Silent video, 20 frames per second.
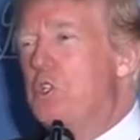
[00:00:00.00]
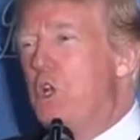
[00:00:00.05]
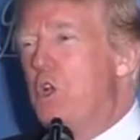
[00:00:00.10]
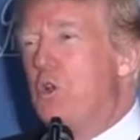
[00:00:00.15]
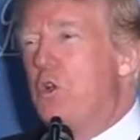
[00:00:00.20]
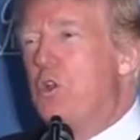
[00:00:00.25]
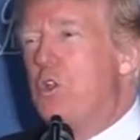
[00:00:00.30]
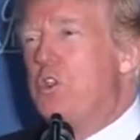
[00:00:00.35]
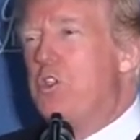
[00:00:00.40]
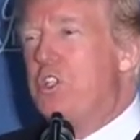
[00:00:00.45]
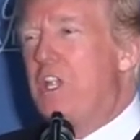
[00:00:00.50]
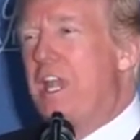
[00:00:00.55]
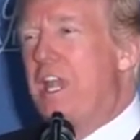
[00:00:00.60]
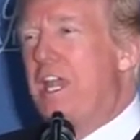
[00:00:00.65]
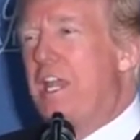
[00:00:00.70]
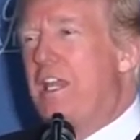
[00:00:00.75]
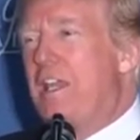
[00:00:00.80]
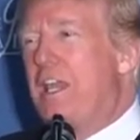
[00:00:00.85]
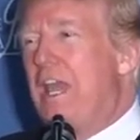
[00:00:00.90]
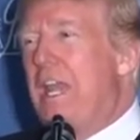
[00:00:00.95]
owners
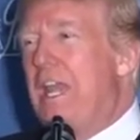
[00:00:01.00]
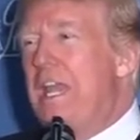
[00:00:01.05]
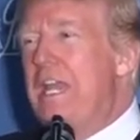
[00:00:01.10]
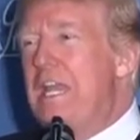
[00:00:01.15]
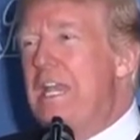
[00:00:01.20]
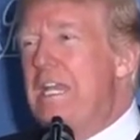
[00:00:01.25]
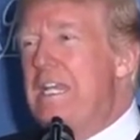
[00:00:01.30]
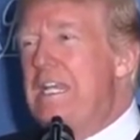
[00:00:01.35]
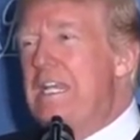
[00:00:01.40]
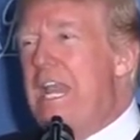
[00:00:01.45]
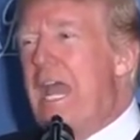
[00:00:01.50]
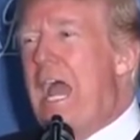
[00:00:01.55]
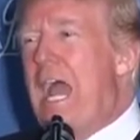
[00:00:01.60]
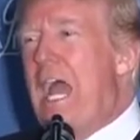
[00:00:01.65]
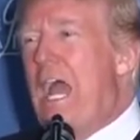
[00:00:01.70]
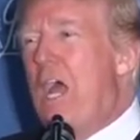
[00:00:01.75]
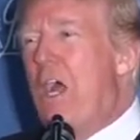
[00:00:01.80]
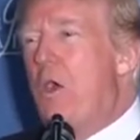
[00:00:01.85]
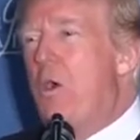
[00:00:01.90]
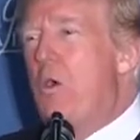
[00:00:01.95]
saying that
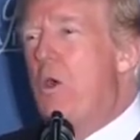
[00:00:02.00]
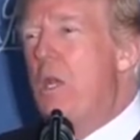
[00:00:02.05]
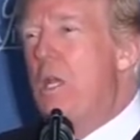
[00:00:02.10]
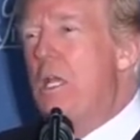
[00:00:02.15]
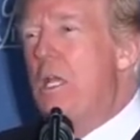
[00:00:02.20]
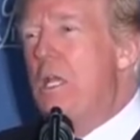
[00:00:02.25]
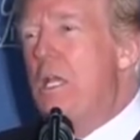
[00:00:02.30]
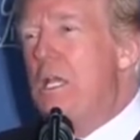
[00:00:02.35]
now